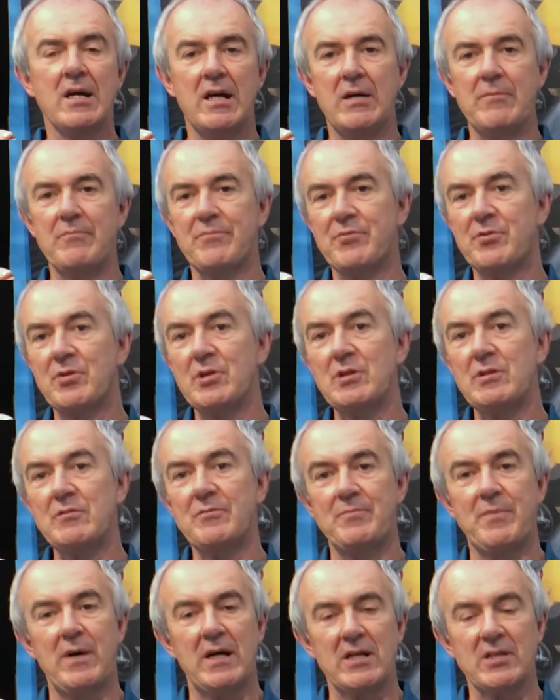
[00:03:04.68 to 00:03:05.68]

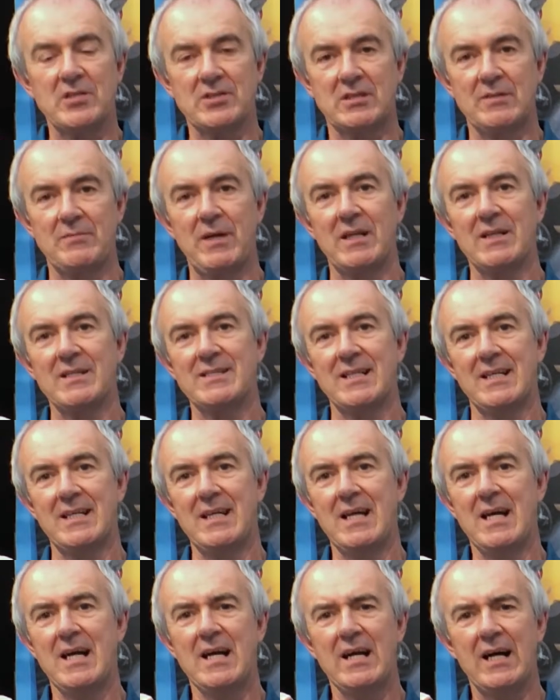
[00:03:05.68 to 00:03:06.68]
improved bias stability,